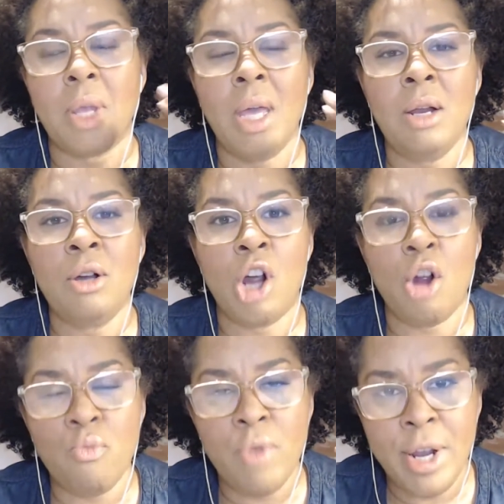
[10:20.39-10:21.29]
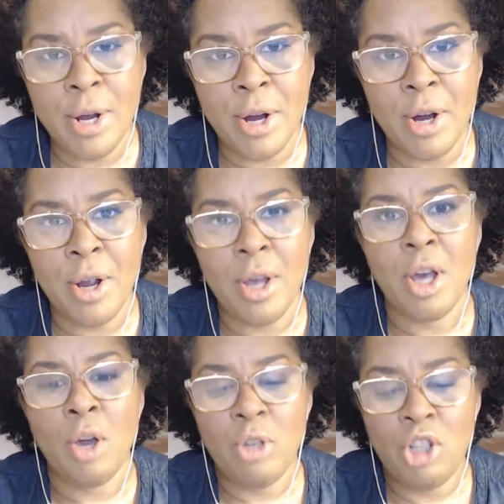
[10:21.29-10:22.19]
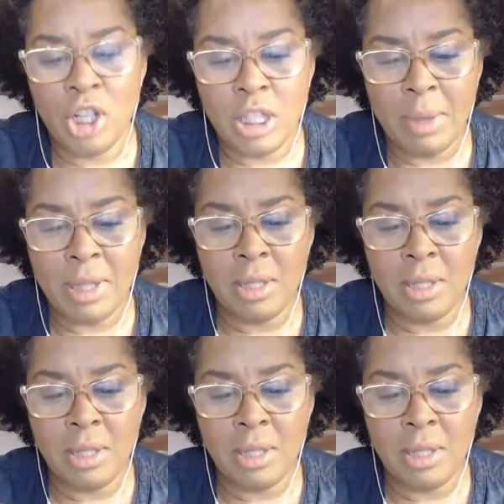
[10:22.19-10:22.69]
and her career was just about